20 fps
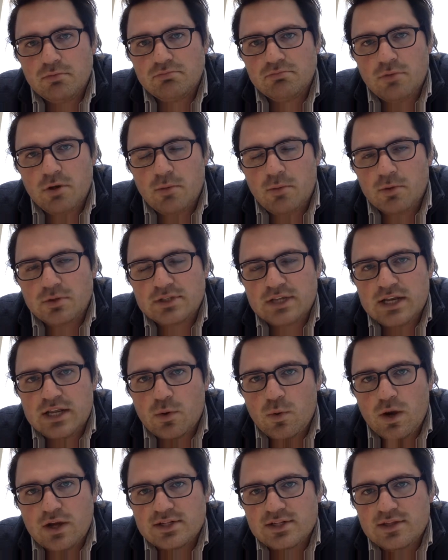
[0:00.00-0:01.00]
almost any
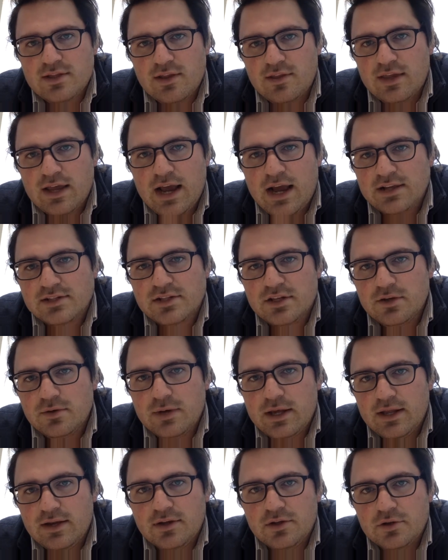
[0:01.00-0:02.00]
question that they ask
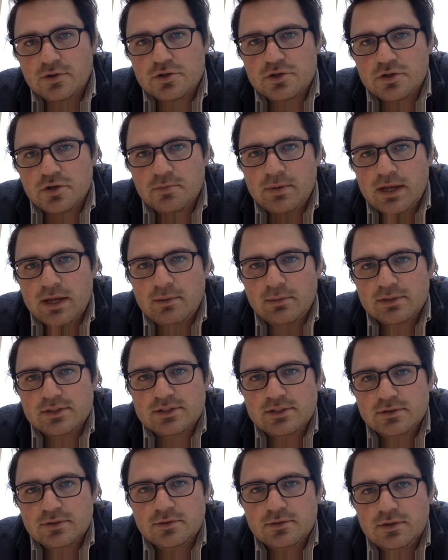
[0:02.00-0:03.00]
you, and you should be able
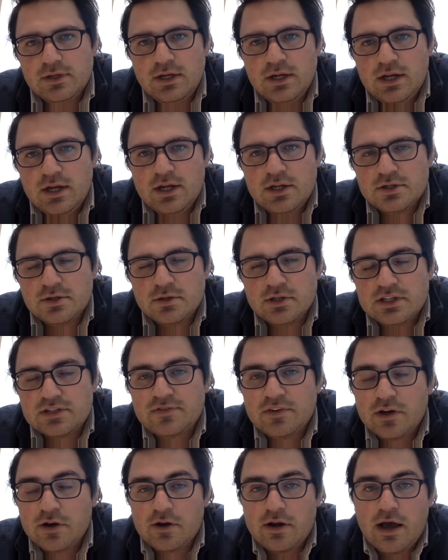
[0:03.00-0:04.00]
to at
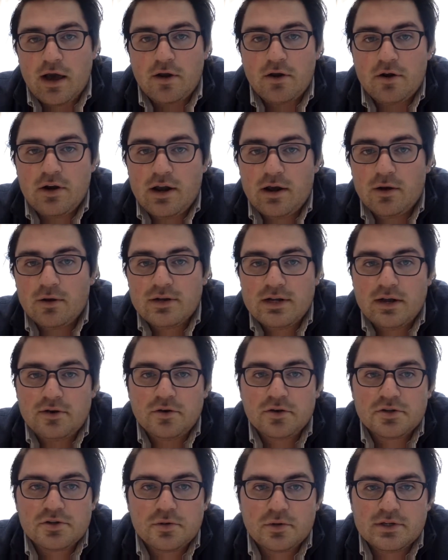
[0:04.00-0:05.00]
least figure it out or narrow down
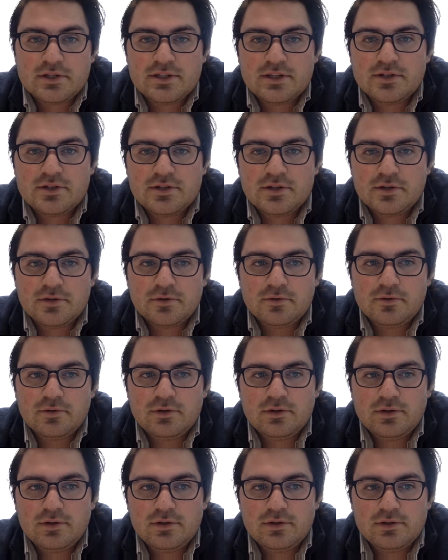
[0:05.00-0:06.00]
your choices to
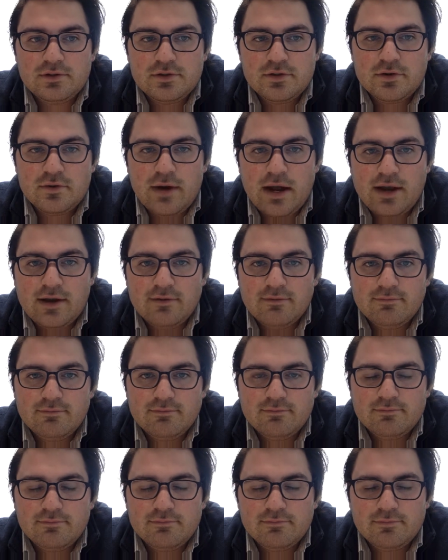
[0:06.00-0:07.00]
the right
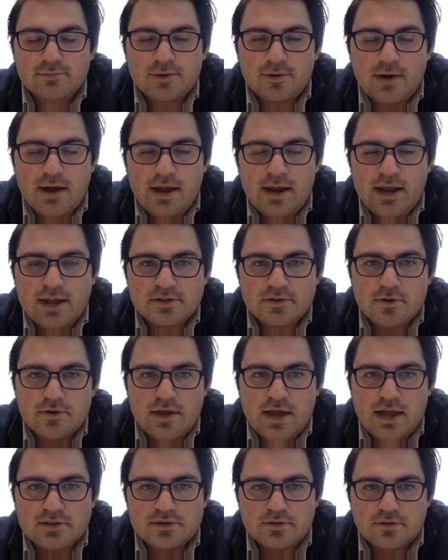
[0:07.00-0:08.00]
answer,
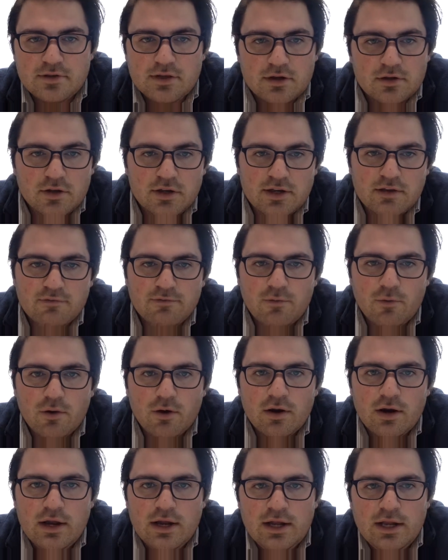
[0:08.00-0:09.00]
the answer that they're looking
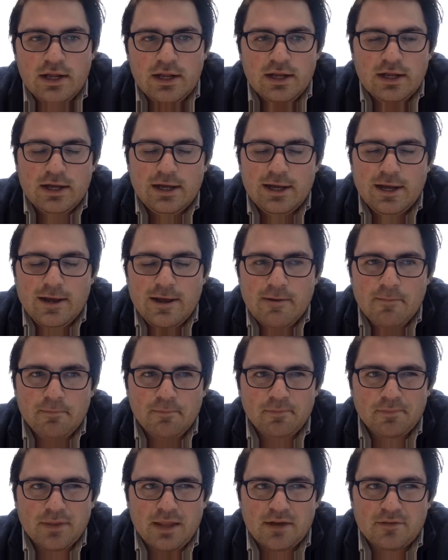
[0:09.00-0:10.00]
for.
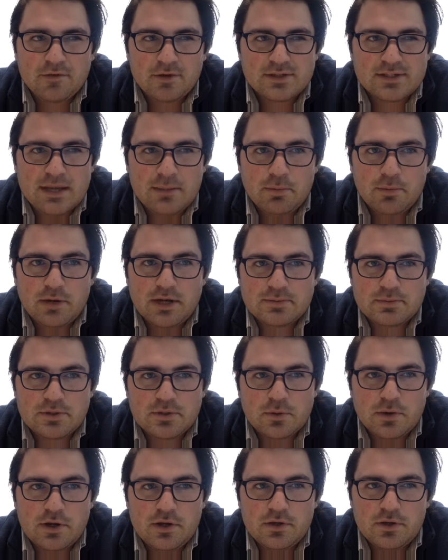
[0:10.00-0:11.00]
Like for example,
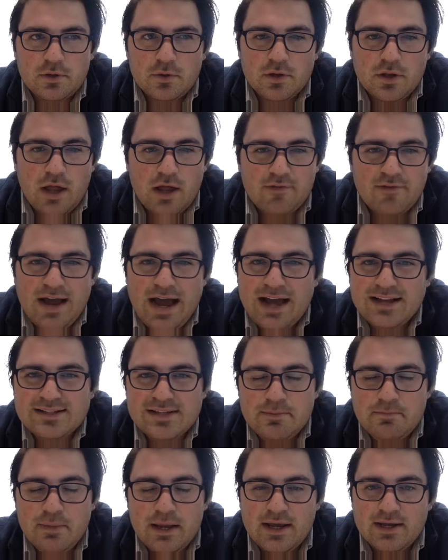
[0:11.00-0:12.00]
respiratory, you do a lot of
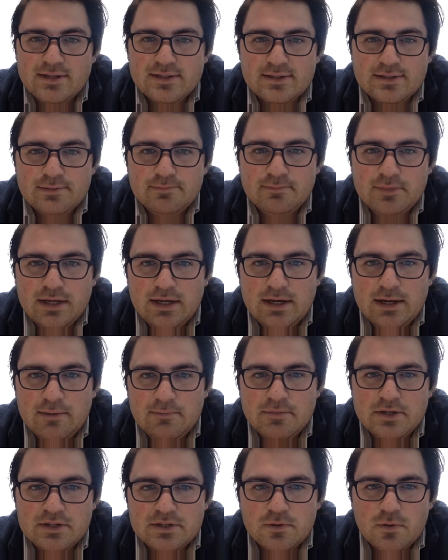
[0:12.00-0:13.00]
acid-base
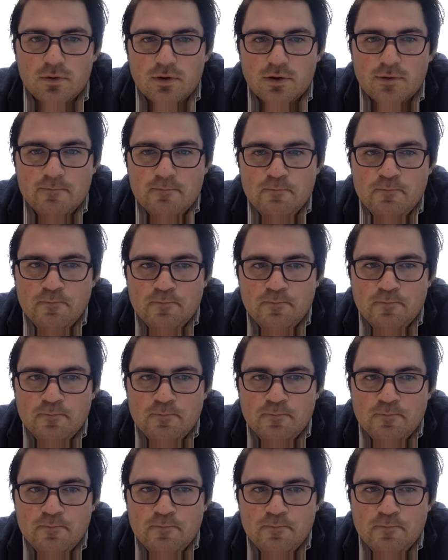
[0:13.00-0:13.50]
disorder,